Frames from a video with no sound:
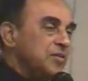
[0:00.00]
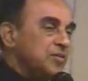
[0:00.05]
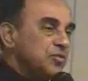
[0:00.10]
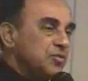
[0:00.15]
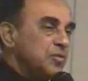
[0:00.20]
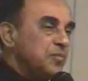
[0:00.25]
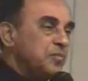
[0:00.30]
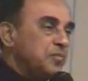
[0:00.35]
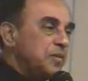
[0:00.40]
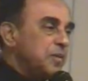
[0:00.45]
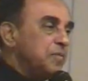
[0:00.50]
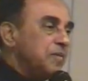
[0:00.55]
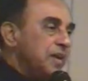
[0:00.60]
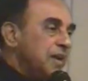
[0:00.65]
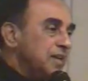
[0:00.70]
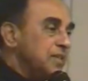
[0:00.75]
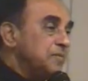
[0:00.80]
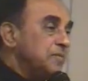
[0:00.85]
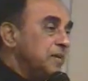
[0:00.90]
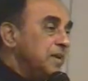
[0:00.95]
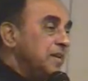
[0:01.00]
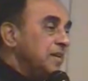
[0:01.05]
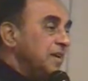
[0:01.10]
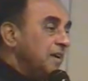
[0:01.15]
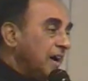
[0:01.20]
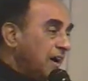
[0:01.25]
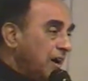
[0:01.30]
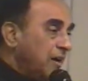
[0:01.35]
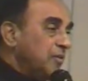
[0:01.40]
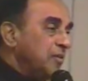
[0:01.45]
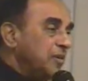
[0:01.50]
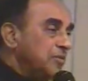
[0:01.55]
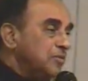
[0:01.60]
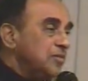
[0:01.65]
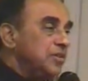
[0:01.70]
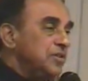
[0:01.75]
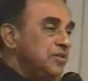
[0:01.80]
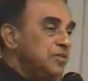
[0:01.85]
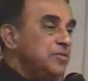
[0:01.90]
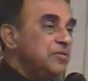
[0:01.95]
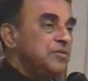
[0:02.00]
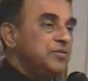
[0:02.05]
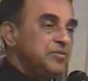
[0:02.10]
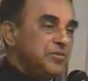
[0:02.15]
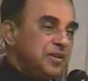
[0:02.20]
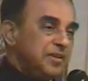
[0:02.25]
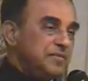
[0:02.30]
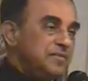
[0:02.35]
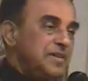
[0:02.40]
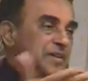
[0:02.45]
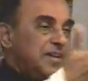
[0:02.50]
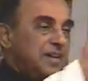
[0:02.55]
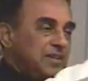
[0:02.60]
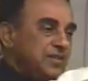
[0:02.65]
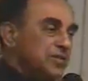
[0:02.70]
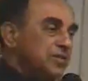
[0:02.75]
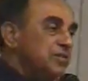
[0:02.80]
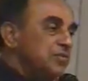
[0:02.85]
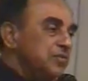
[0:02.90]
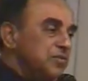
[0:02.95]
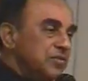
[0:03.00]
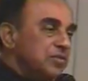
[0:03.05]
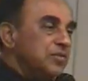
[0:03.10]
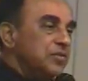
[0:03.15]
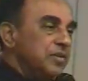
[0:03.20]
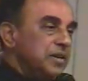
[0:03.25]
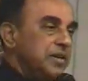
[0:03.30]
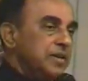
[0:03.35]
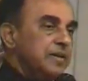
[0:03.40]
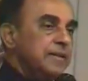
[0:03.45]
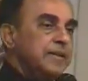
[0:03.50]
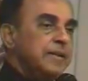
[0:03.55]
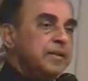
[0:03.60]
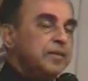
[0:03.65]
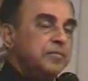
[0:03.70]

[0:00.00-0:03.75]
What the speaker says: So people ask me, how did you do it when others couldn't do it?